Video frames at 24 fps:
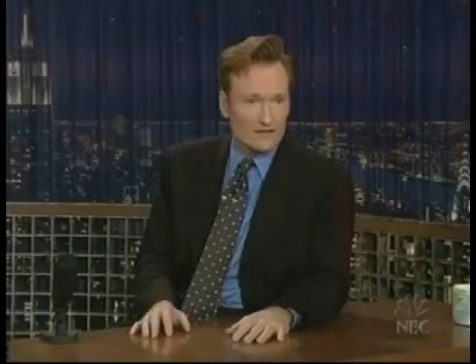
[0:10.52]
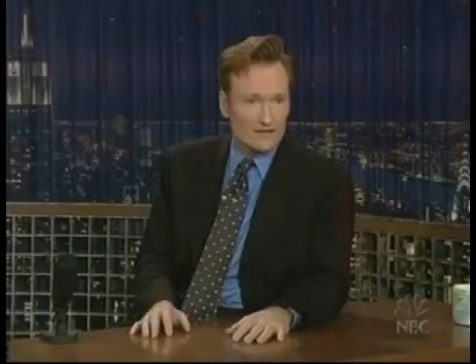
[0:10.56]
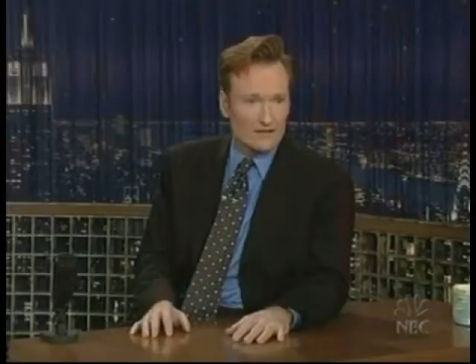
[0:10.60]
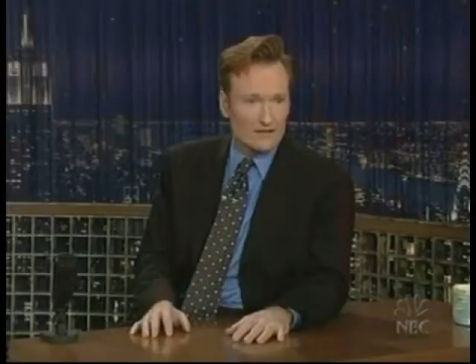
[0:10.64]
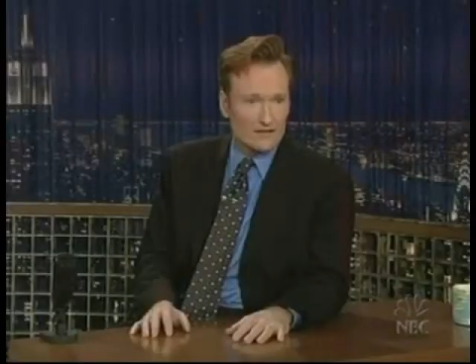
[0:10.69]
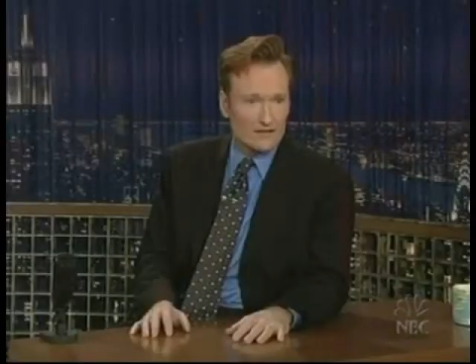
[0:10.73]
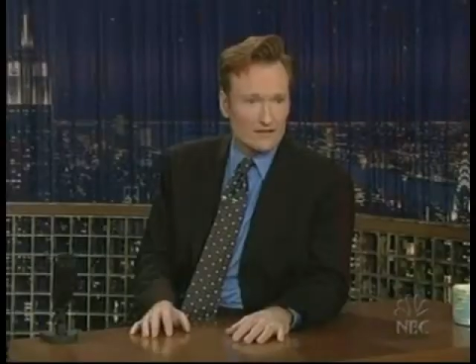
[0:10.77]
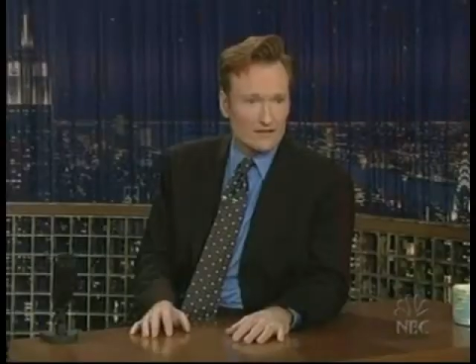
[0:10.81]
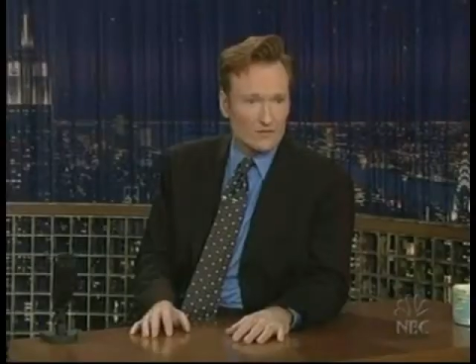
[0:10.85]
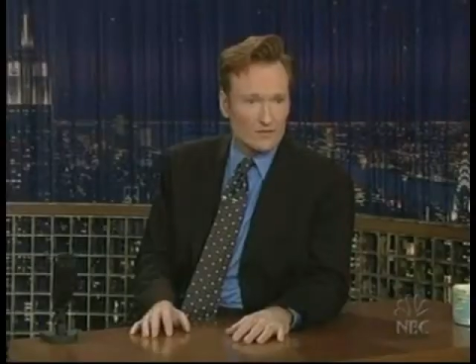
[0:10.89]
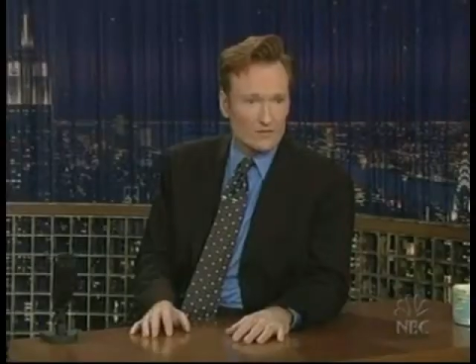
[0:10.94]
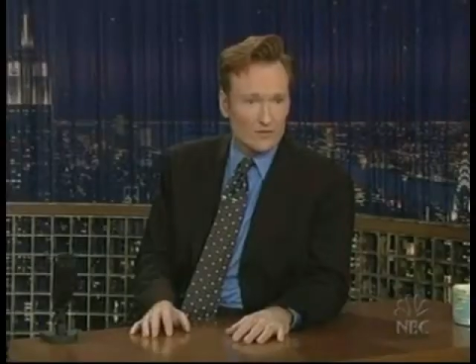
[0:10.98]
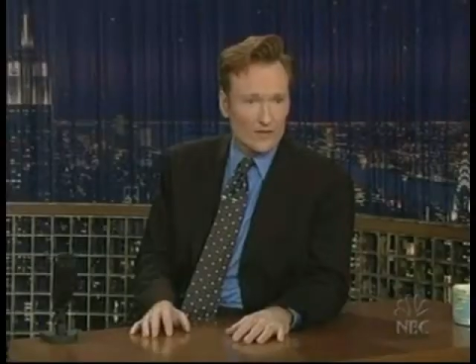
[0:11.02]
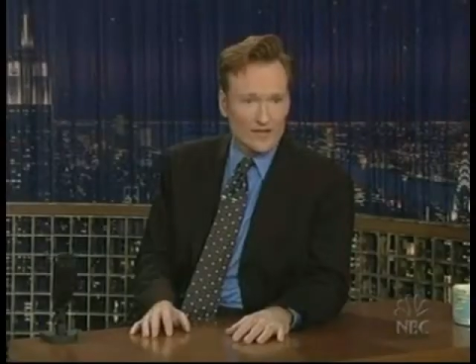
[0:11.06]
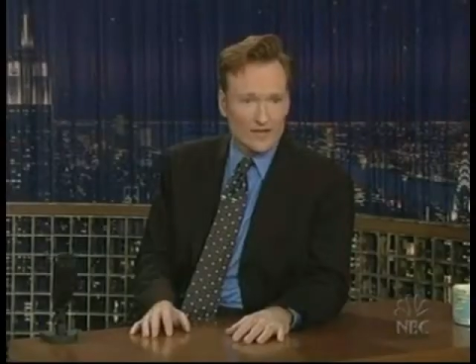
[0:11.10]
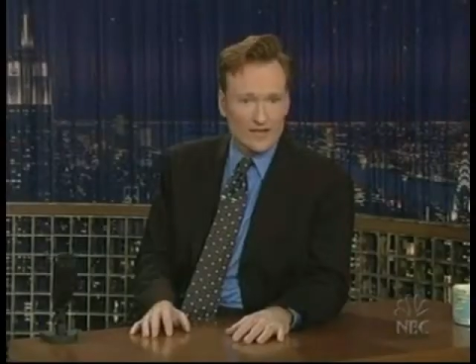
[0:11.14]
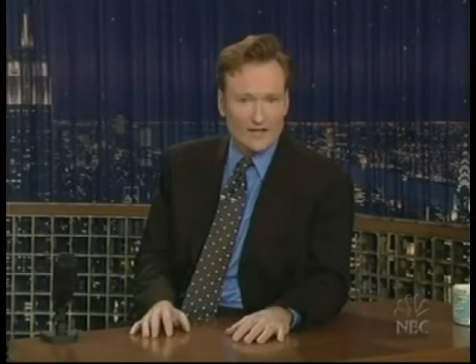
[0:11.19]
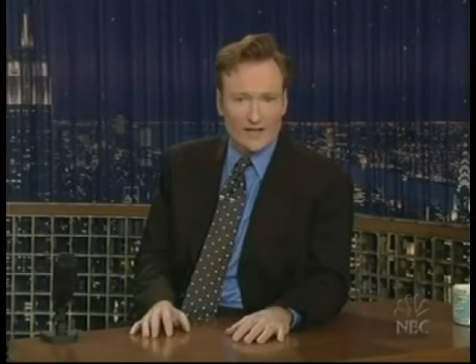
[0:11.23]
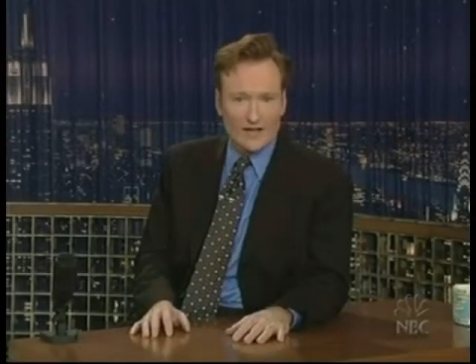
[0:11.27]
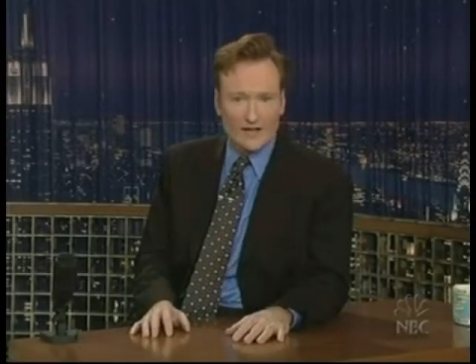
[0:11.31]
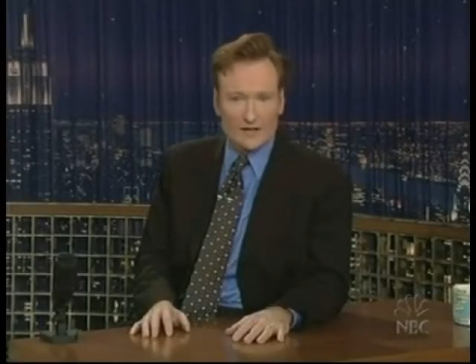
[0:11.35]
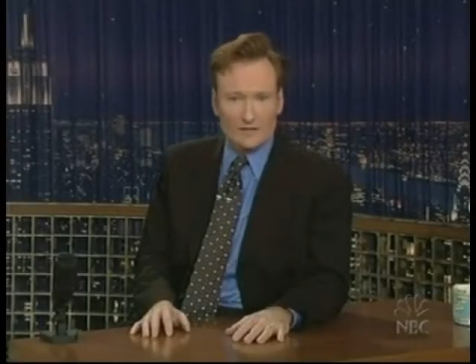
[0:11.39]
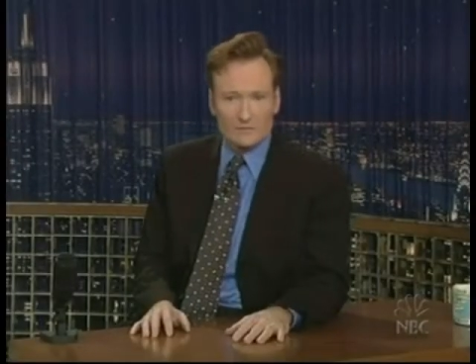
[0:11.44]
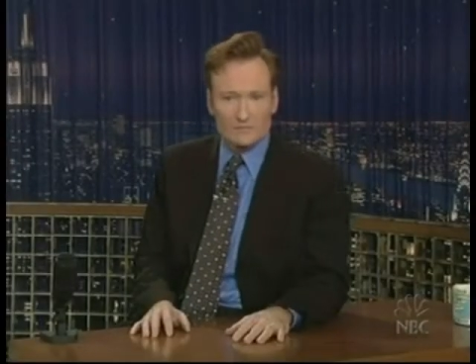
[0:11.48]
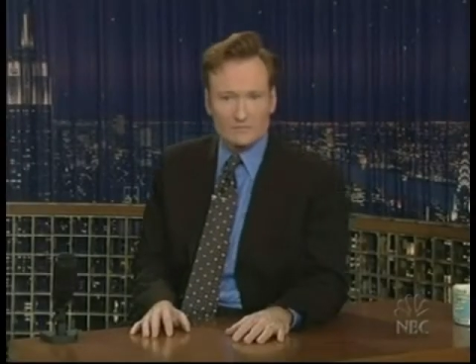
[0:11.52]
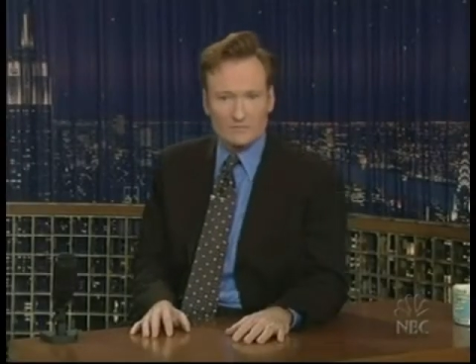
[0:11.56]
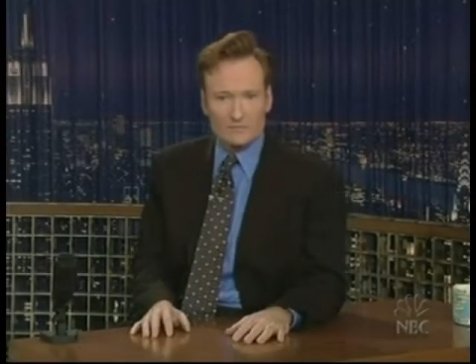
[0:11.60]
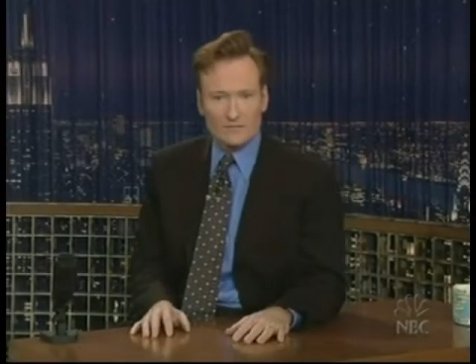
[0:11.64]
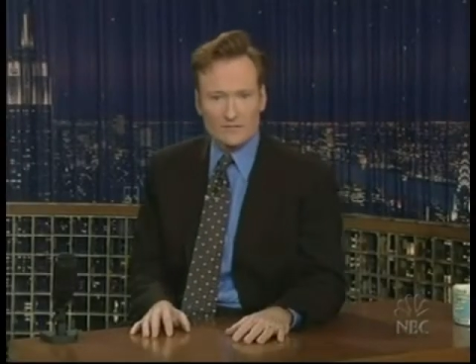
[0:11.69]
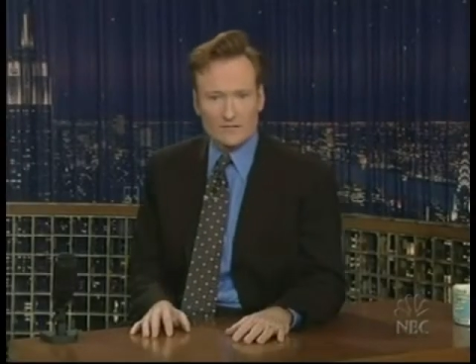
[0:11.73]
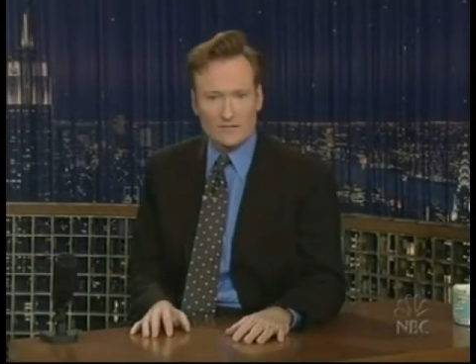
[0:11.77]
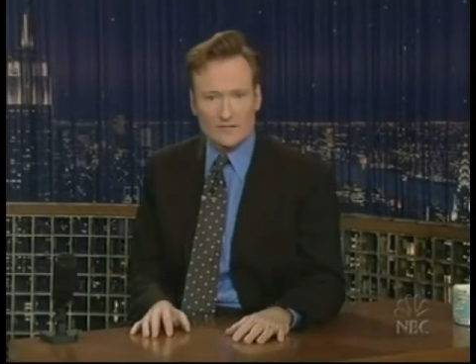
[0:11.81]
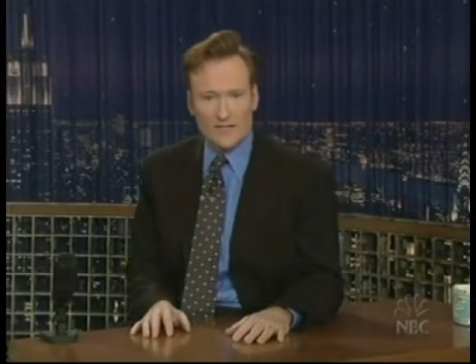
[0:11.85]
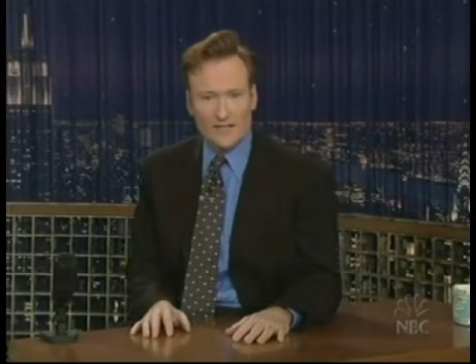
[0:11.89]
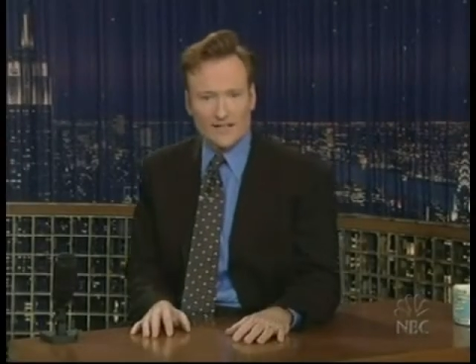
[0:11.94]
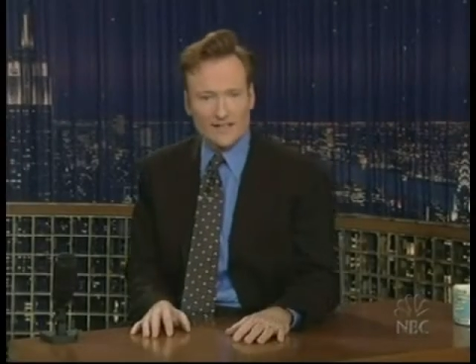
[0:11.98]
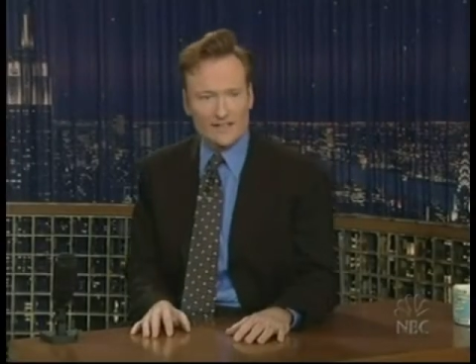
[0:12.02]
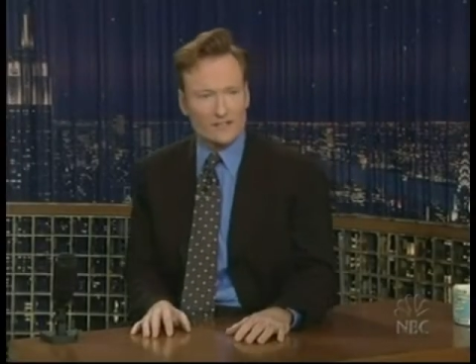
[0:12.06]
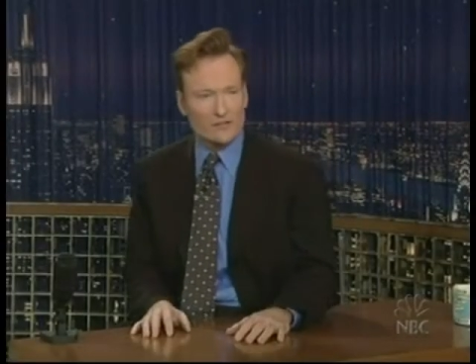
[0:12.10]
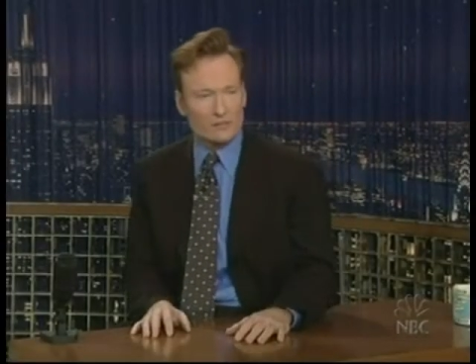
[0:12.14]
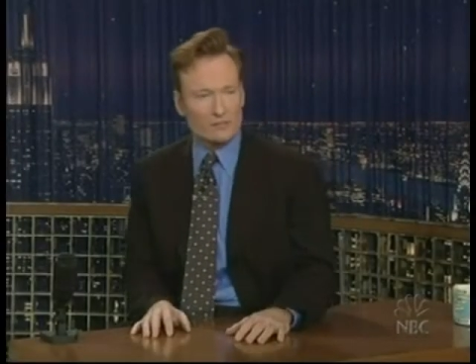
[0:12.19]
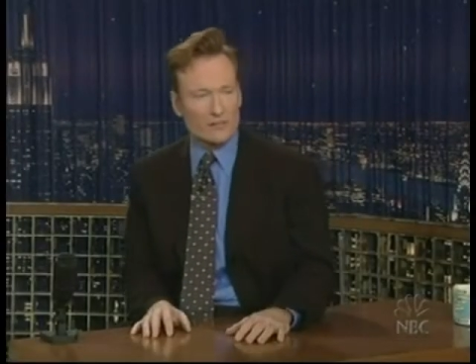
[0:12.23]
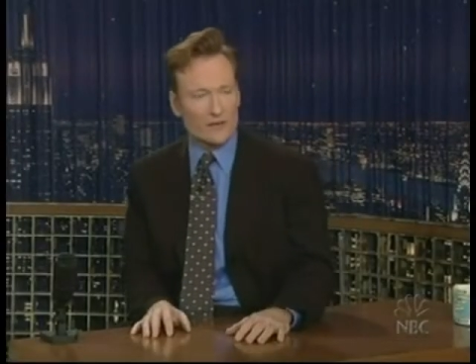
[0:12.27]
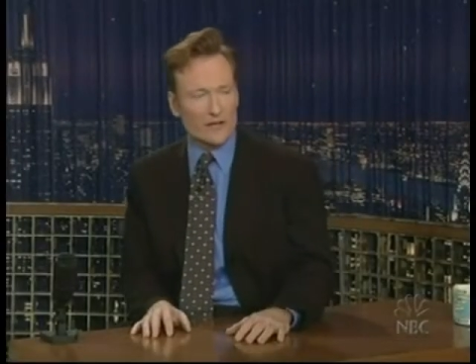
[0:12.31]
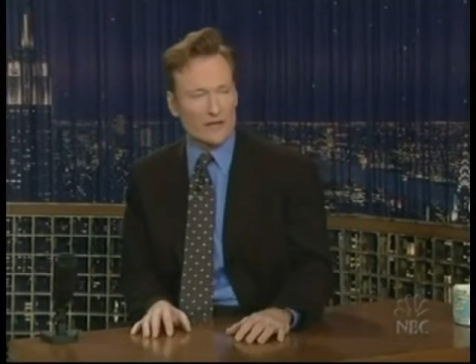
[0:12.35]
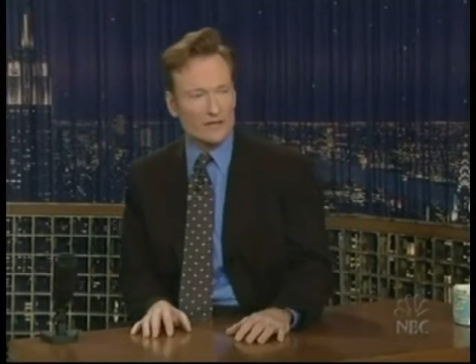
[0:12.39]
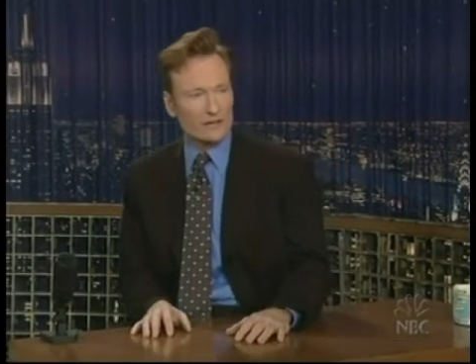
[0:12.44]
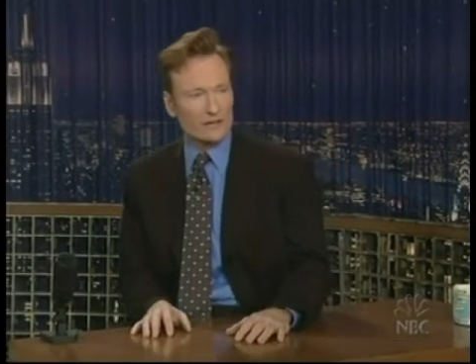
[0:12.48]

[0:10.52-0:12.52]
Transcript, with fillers: What? I, I don't. I didn't spit.